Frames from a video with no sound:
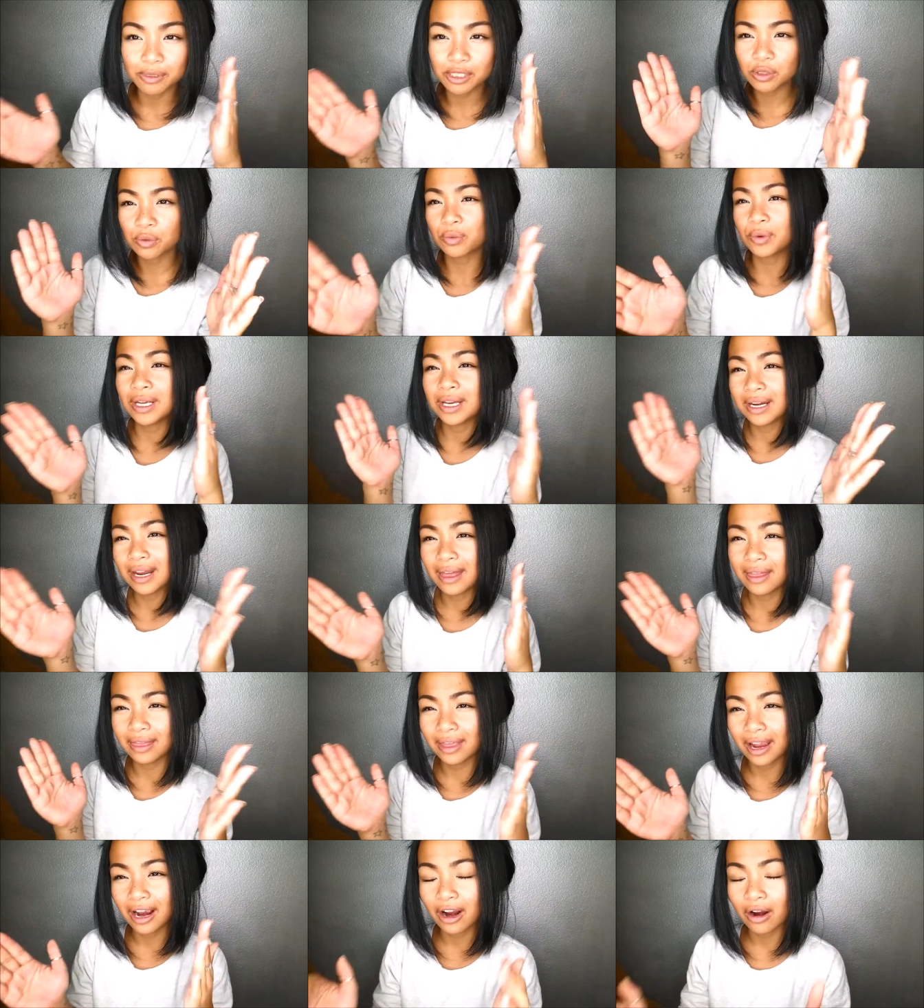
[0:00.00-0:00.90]

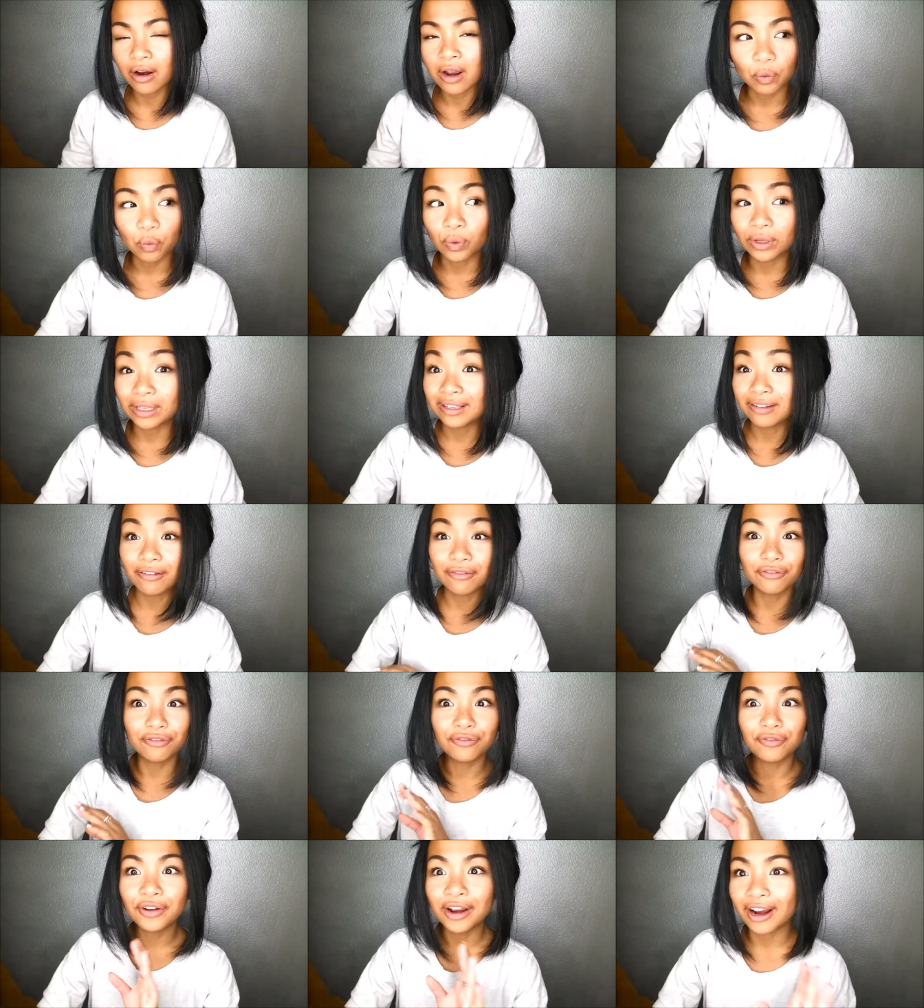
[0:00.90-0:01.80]
between there, with
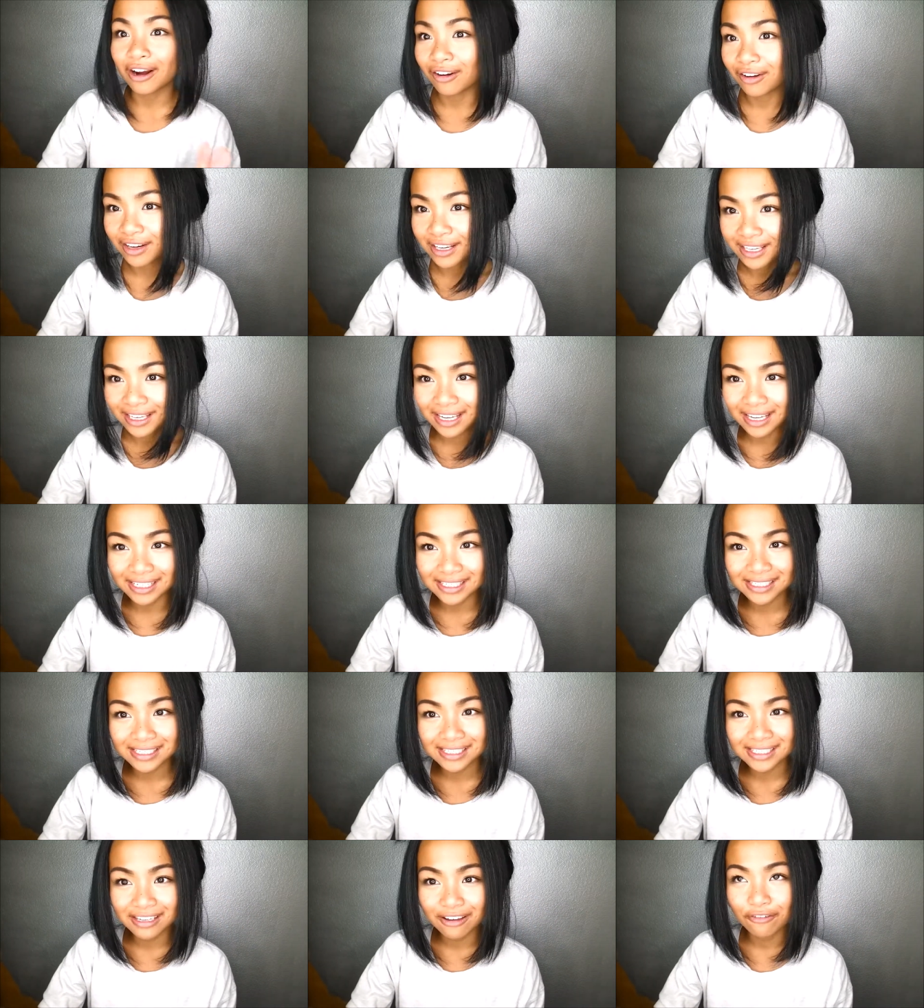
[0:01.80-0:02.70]

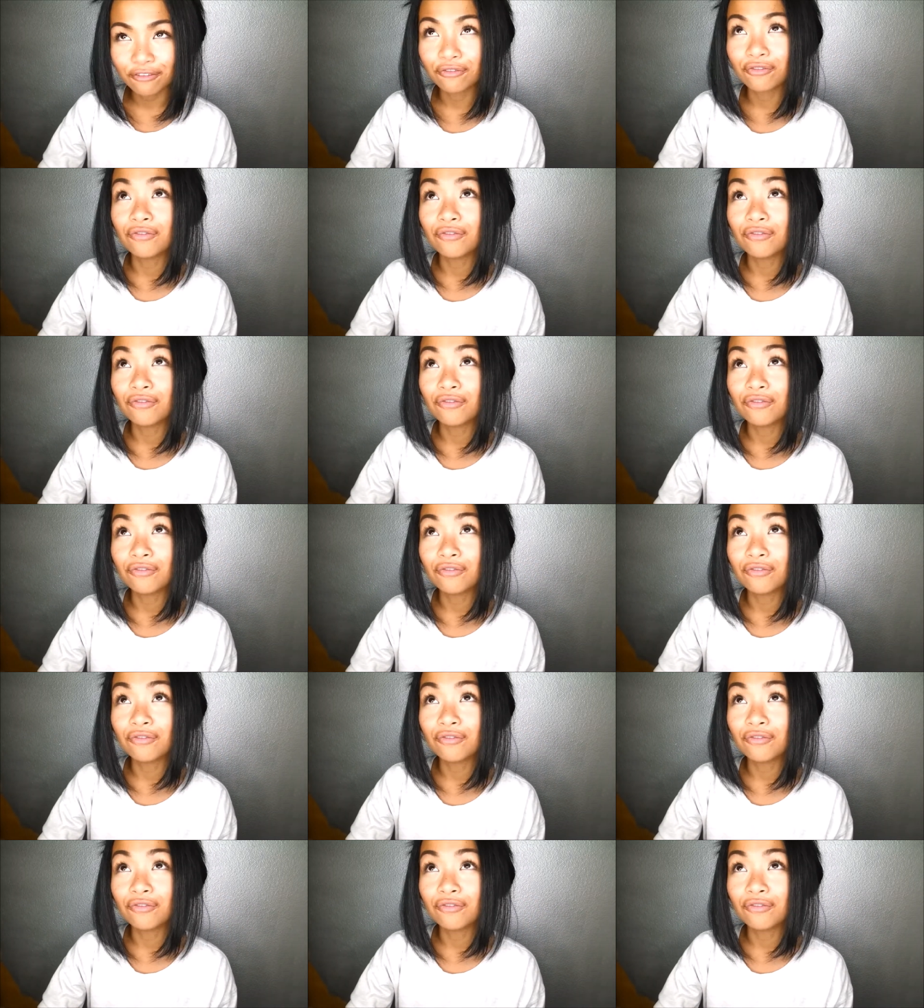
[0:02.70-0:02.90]
various,